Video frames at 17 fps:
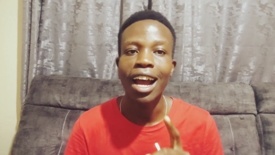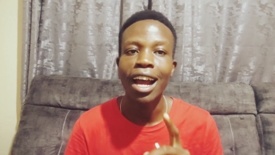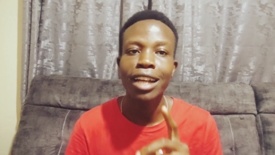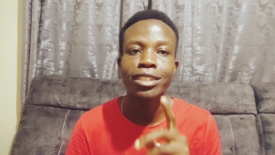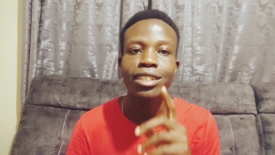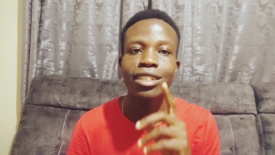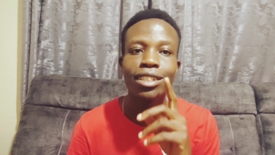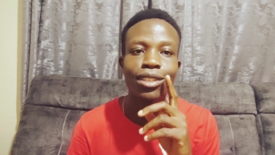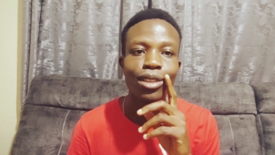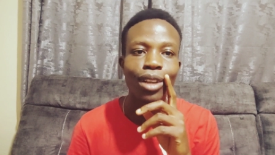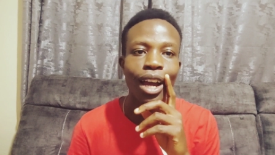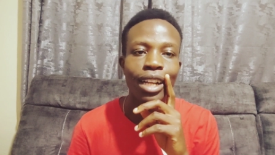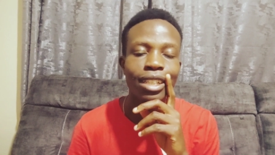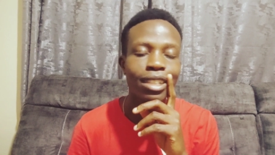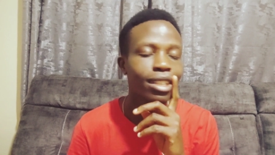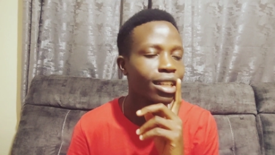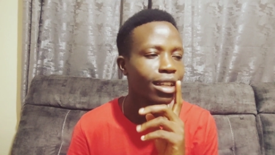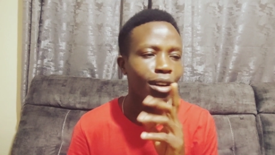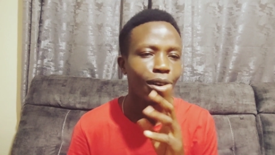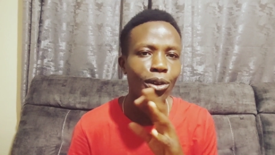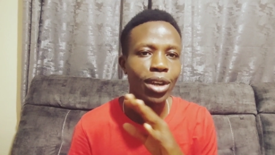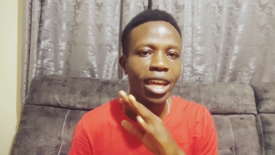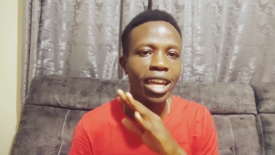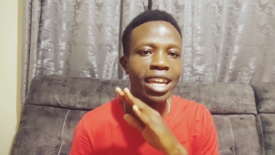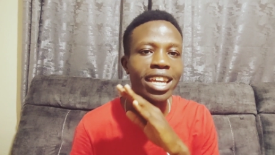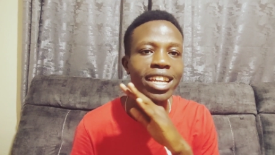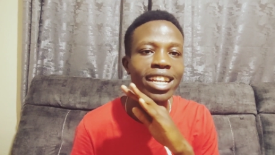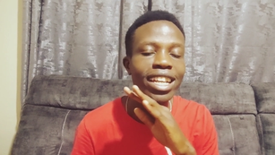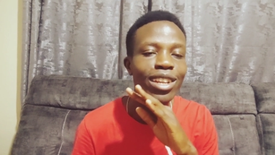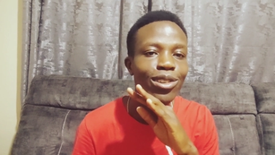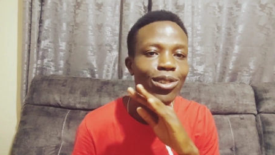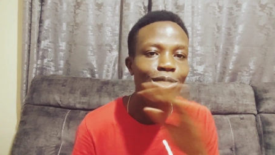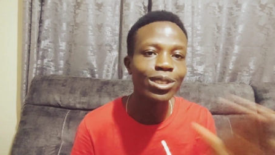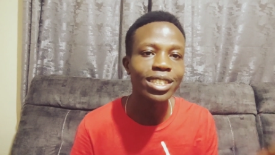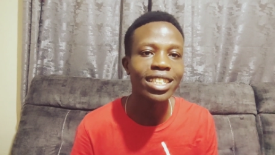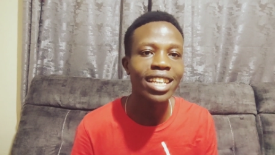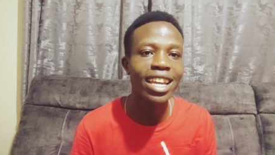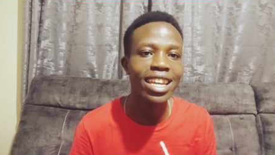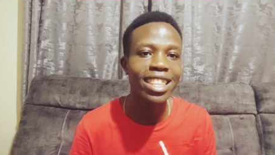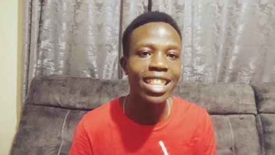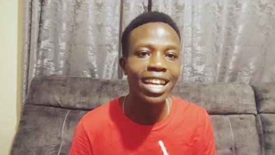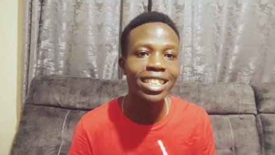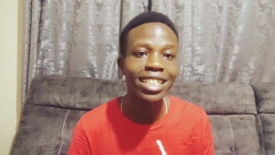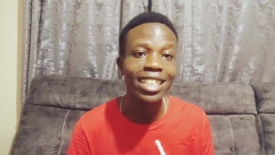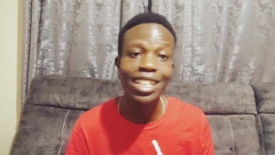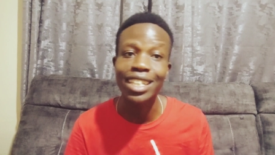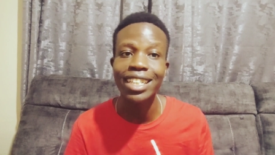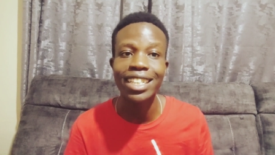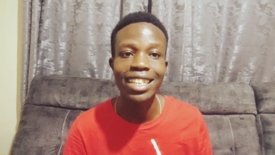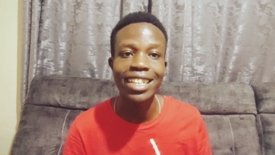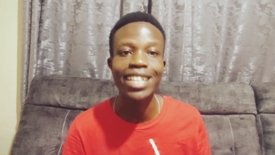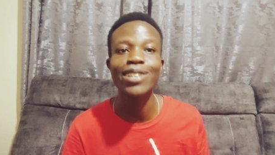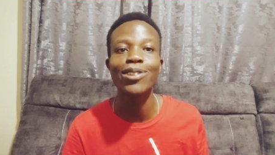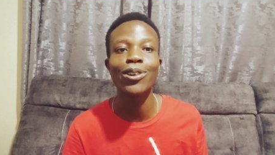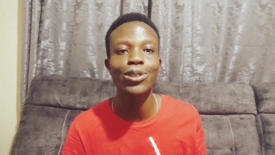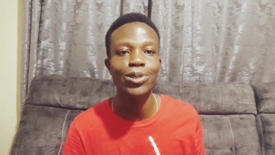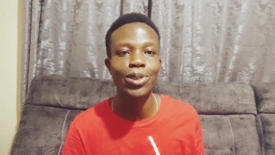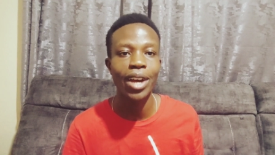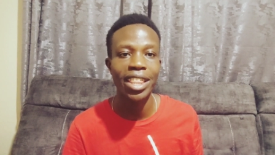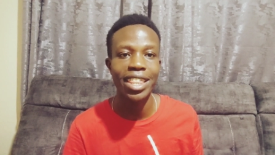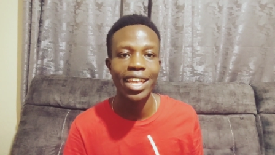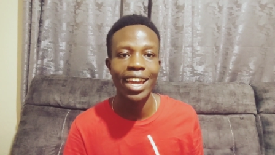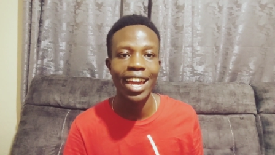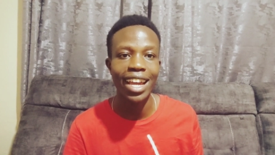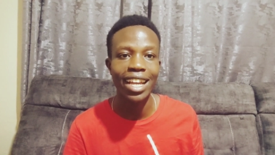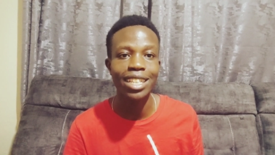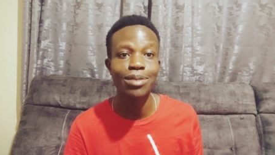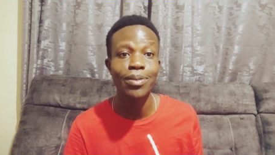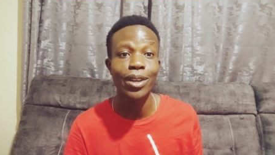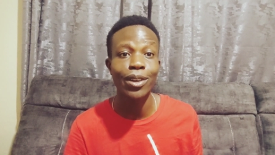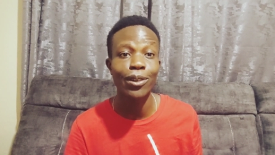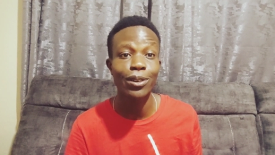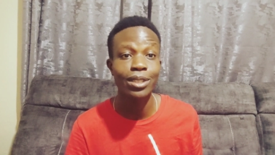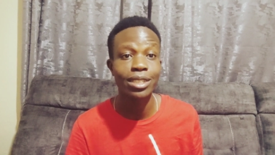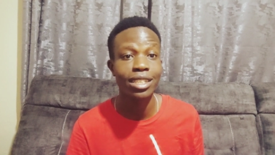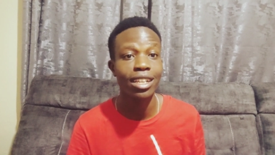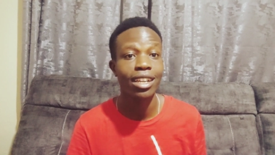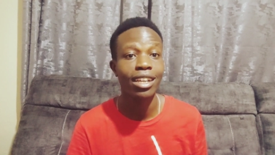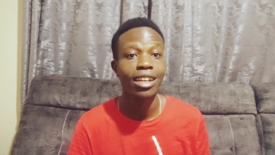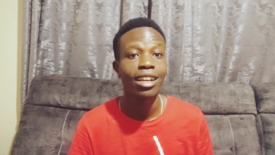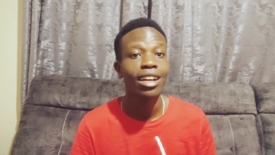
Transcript: at, at okay, he did not say that he did not want the aid because